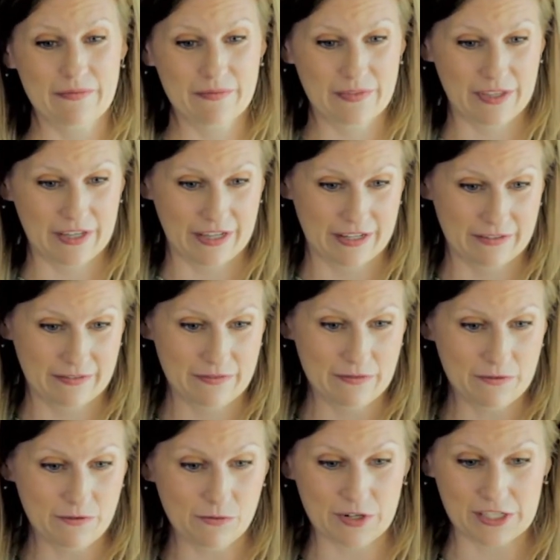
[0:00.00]
the
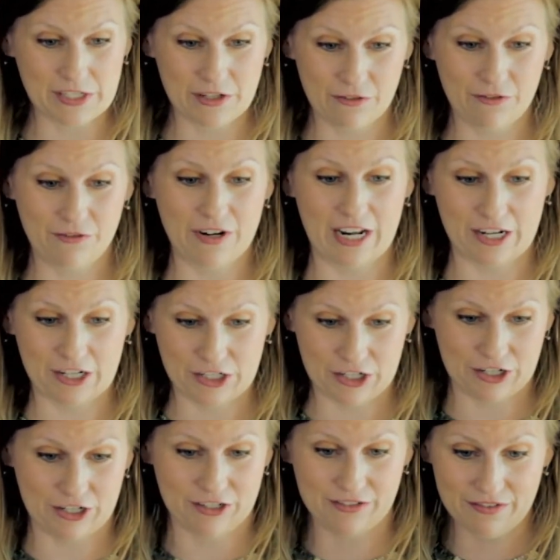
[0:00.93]
risk of
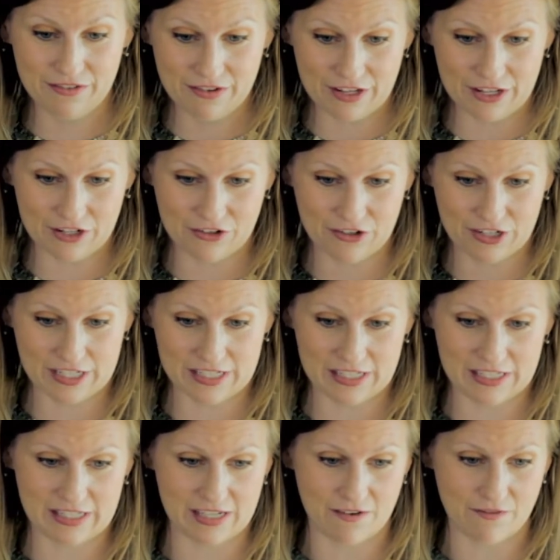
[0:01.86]
fracture
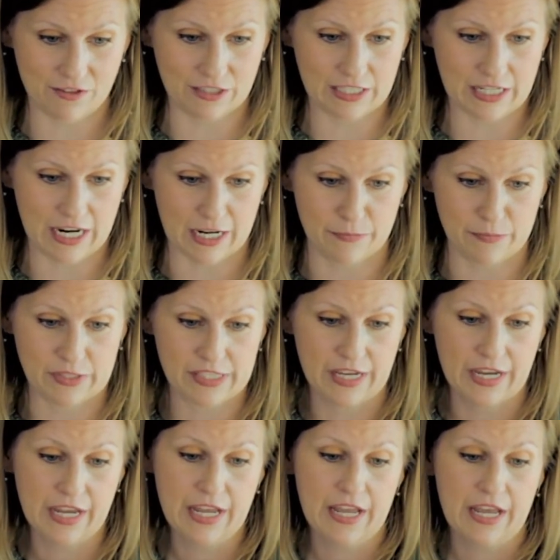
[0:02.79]
increases several times.
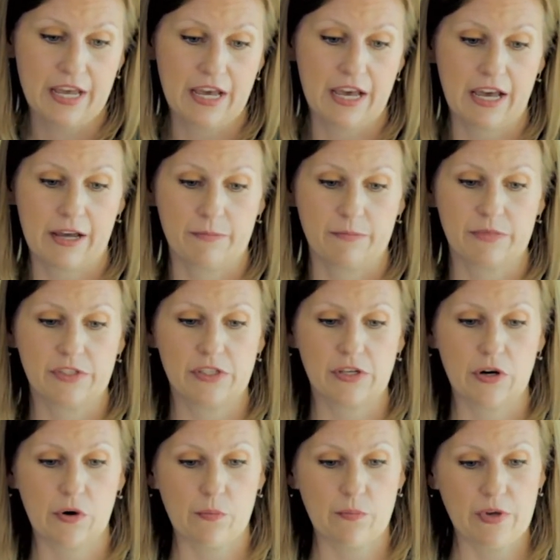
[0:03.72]

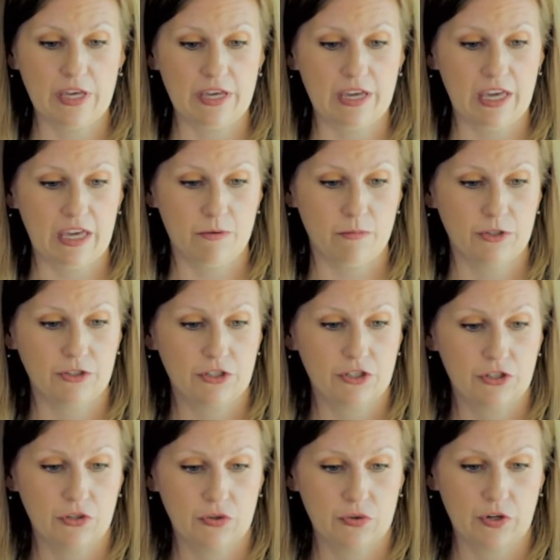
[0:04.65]
So being able
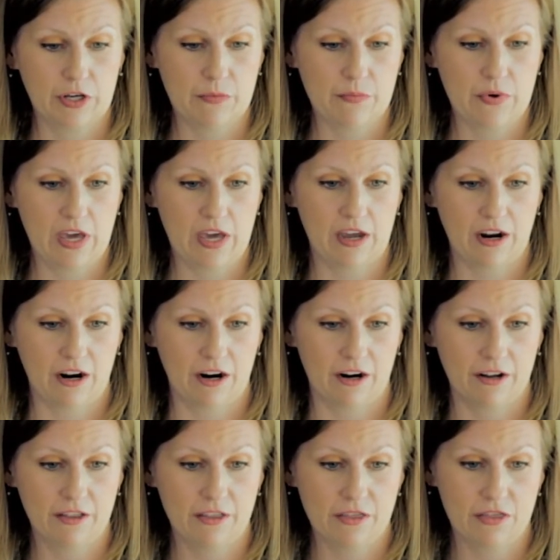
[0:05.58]
to
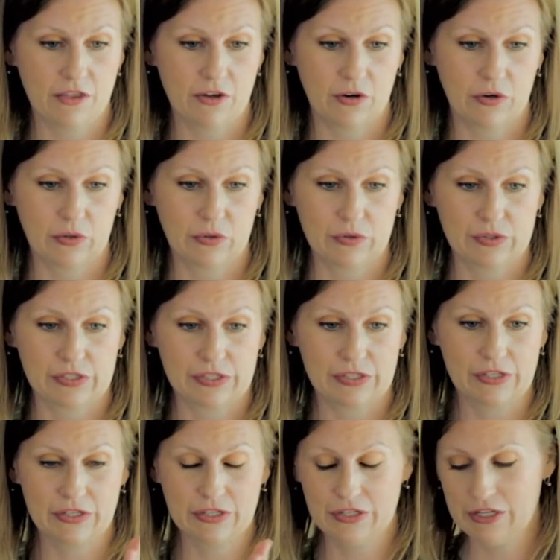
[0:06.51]
compare
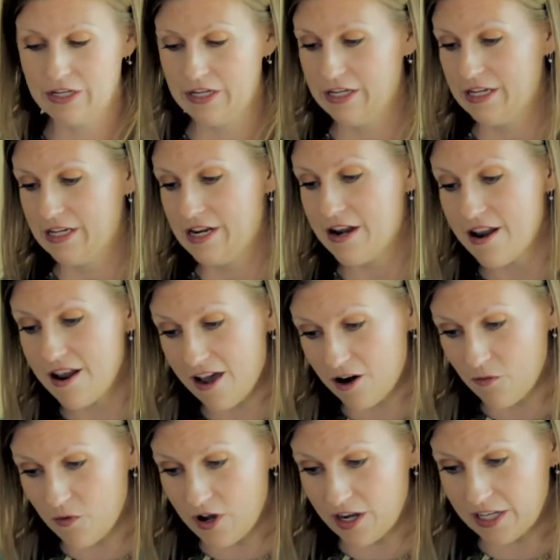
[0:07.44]
those
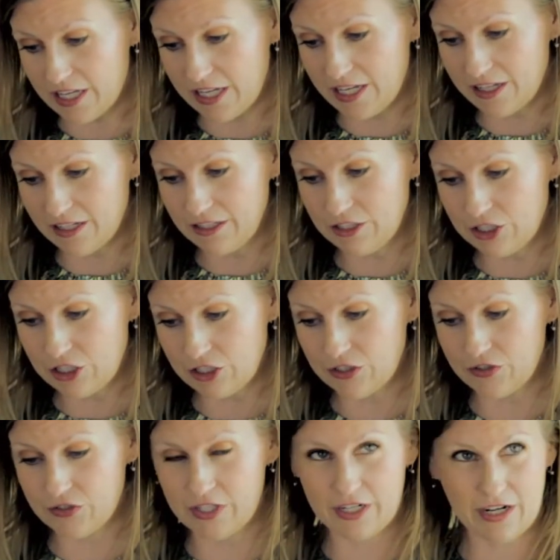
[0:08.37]
non-walking
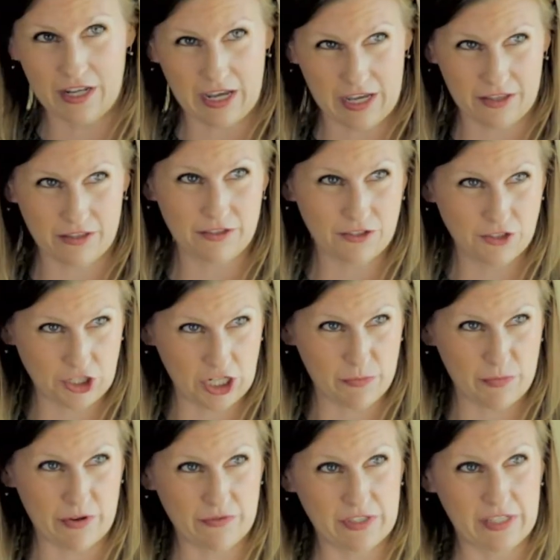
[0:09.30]
children at
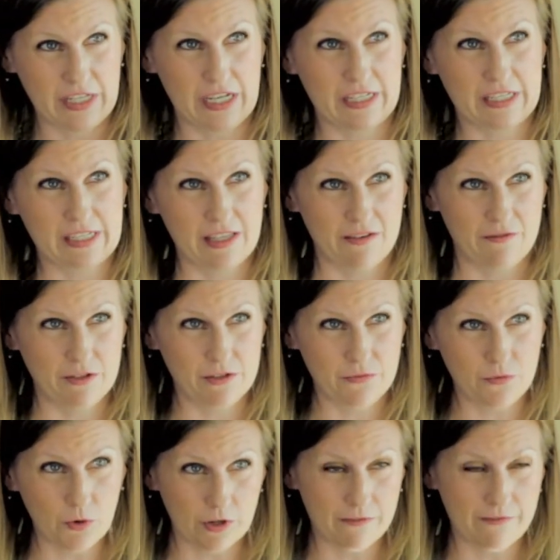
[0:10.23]
GMFCS
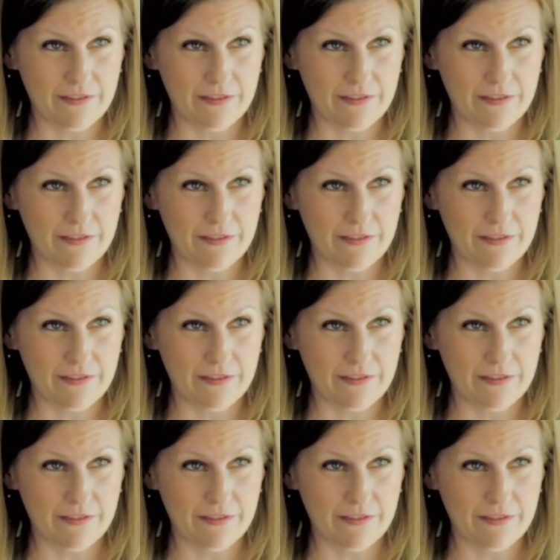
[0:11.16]
levels 4 and